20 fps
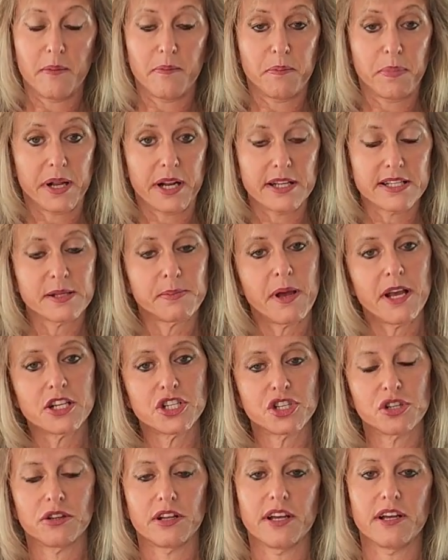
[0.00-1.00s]

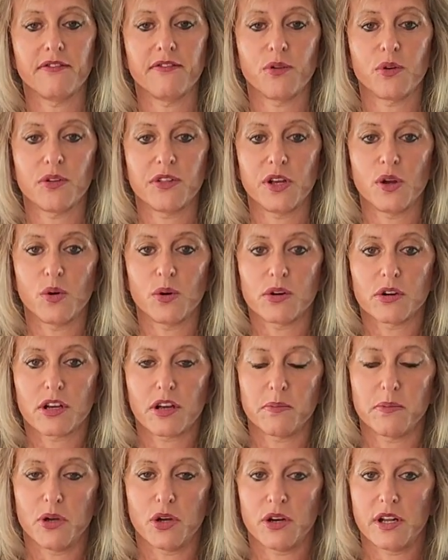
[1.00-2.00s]
especially for the older
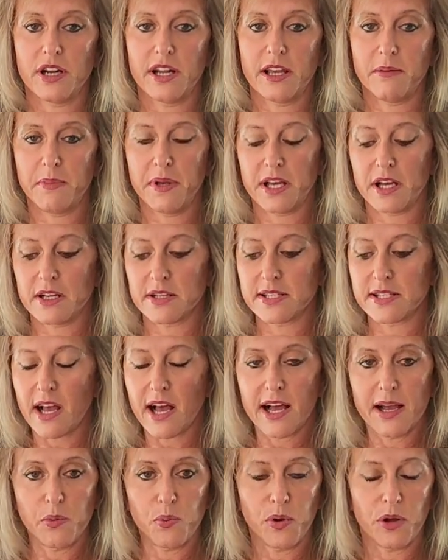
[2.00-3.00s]
community, because
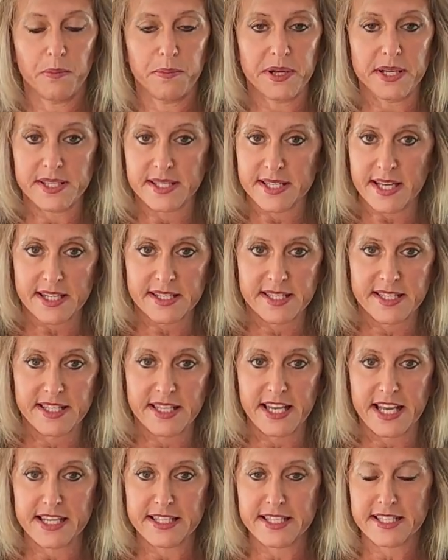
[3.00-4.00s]
I will be 60
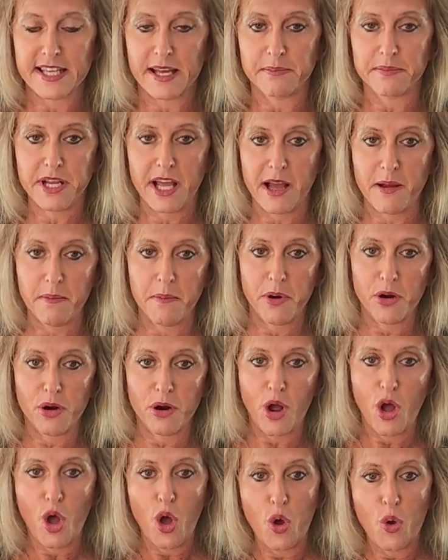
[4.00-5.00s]
in September.
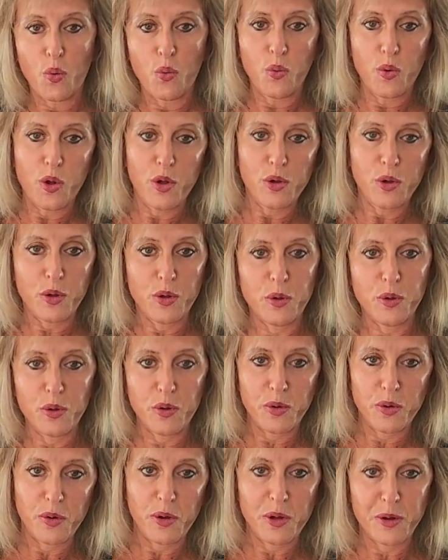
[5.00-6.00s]

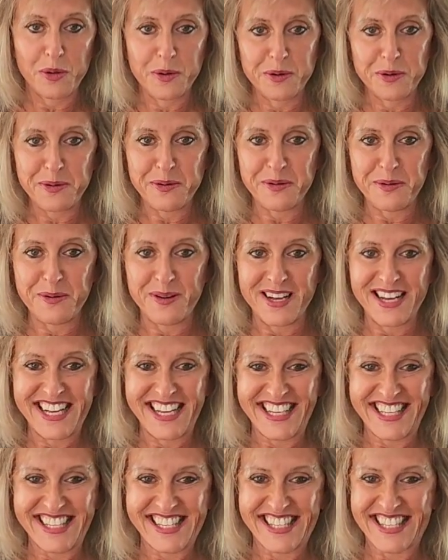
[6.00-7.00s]
Woo-hoo!
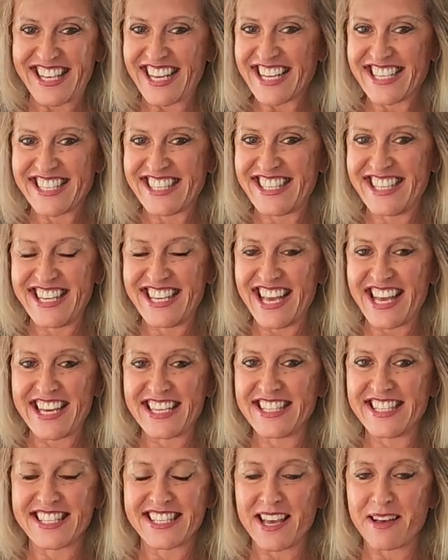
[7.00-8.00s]
60 in
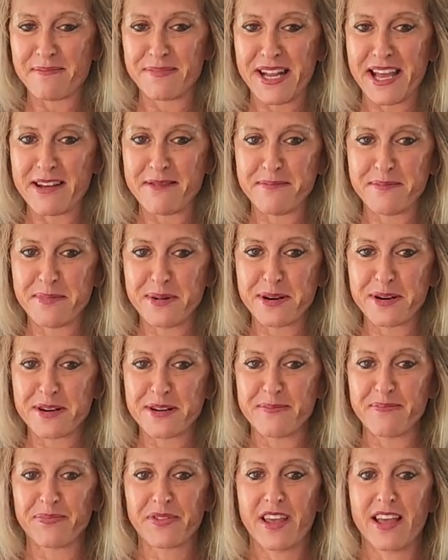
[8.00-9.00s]

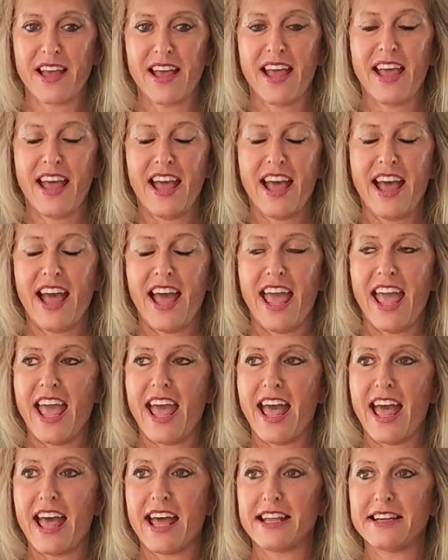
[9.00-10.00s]
September.
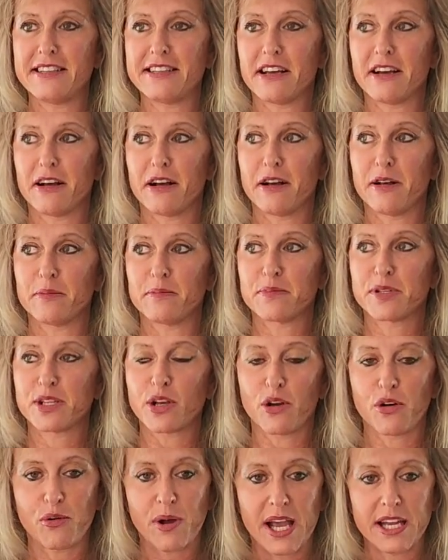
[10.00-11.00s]
And
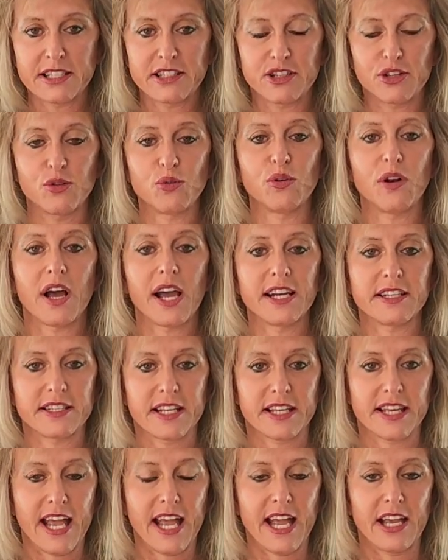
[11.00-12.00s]
so I do like to
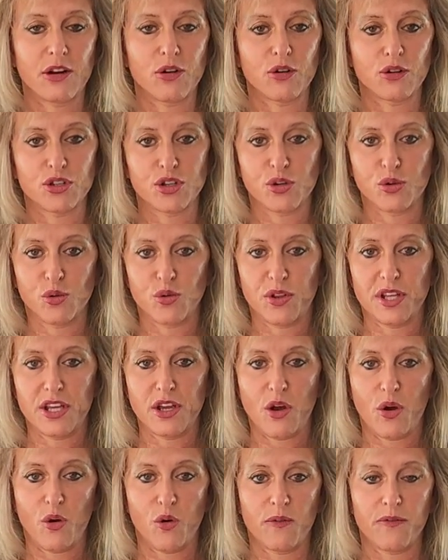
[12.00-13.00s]
cater to the
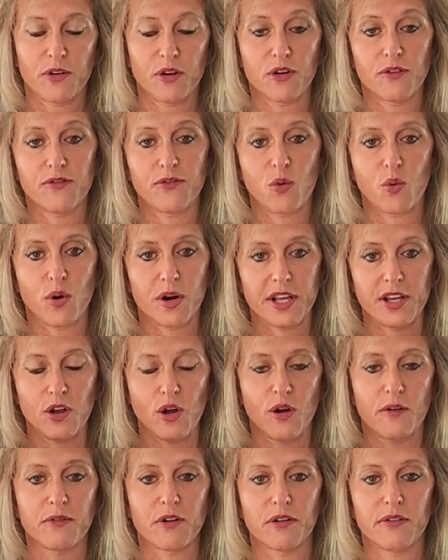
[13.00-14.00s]
over 40,
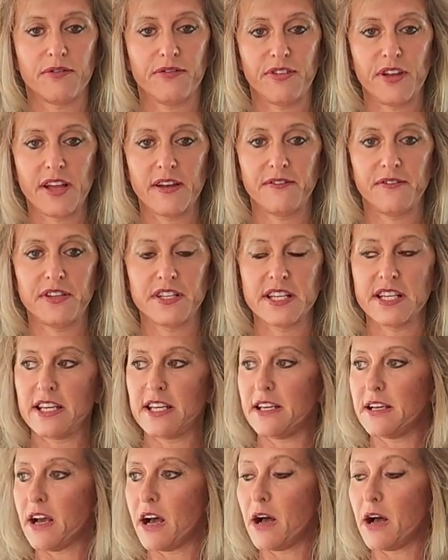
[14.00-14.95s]
over 50